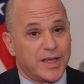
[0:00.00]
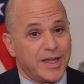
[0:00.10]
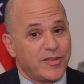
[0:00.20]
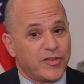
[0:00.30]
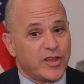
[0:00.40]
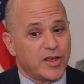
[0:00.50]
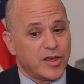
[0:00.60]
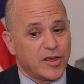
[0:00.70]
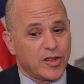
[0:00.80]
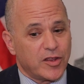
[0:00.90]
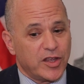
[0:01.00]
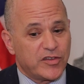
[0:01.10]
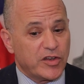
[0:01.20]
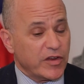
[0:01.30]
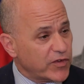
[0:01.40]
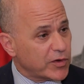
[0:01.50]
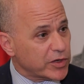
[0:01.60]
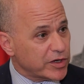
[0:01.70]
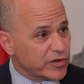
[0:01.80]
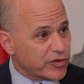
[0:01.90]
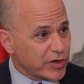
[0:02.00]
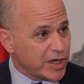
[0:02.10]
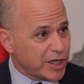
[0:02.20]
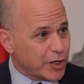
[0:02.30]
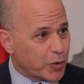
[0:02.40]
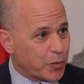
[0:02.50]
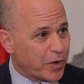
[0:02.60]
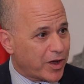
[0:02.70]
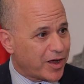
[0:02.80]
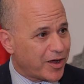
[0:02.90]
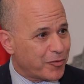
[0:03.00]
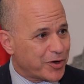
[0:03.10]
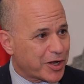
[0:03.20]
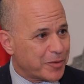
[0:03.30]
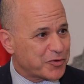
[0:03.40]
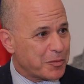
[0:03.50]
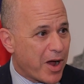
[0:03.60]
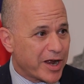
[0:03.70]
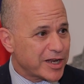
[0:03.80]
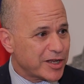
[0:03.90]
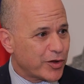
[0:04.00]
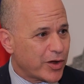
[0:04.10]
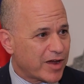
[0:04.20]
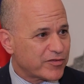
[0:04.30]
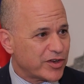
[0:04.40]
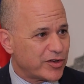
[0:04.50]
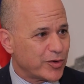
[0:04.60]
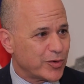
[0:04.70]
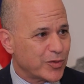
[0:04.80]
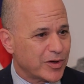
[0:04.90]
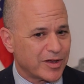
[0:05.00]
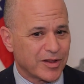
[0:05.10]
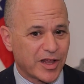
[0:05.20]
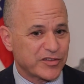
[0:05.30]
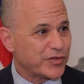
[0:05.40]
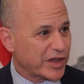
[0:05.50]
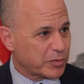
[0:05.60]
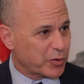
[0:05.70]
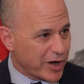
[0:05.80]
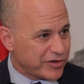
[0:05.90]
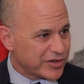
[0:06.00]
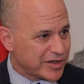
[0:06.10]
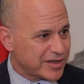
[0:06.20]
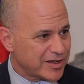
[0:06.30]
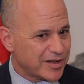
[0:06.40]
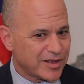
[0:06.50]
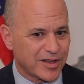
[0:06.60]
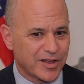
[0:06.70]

It's a difficult industry. When it comes to mining, you have to do lots of exploration.